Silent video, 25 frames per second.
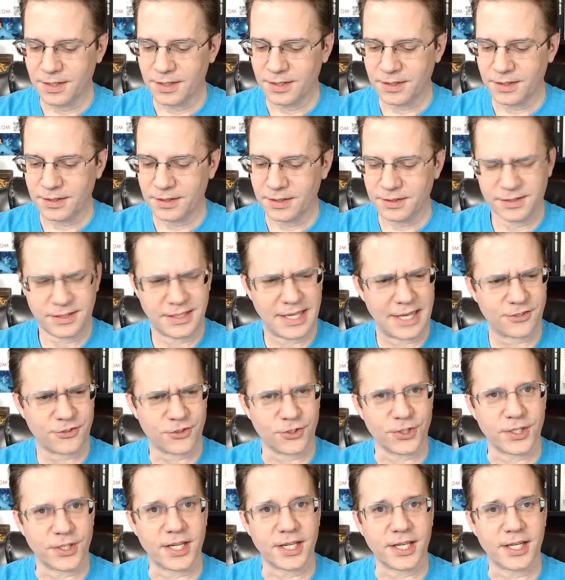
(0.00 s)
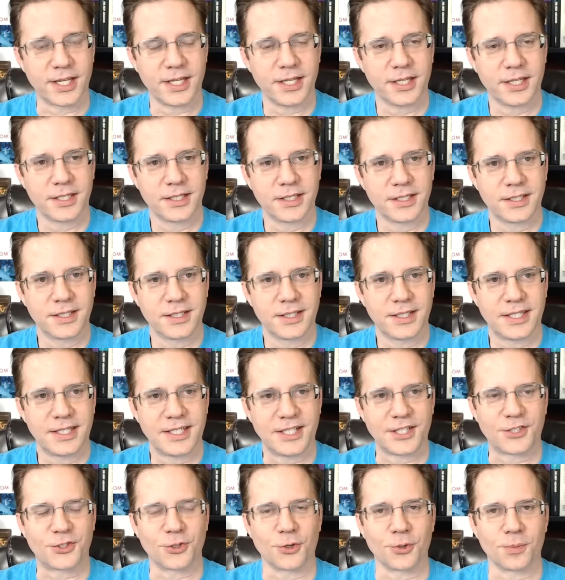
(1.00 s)
yesterday, he
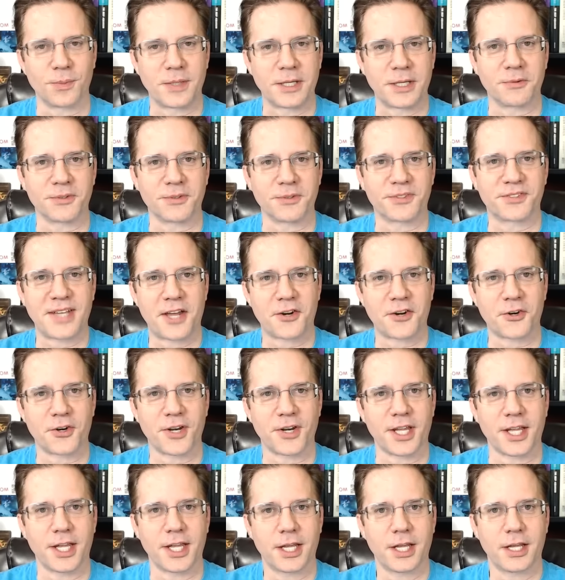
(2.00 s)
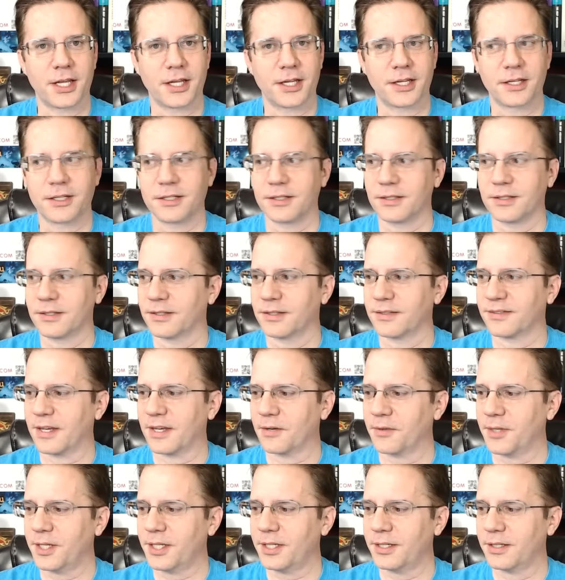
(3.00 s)
told me it was Saturday. Is that
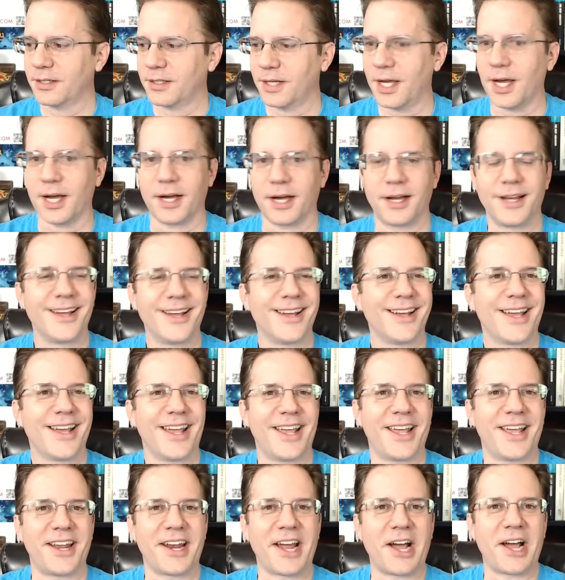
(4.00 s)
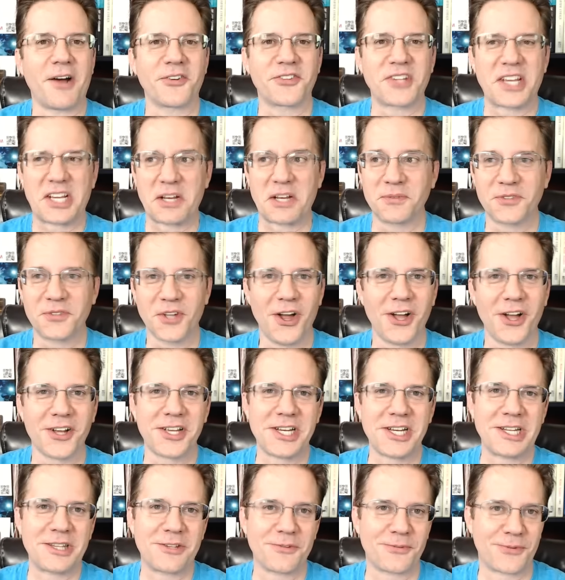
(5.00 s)
right? Yeah. And I was like, I'm talking
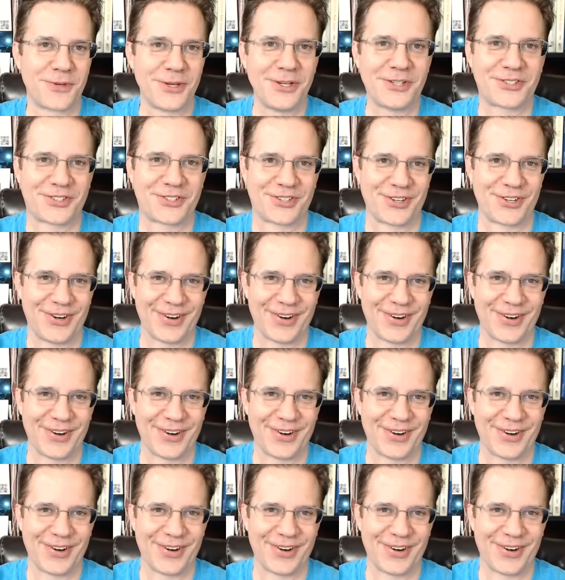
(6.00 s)
to the future.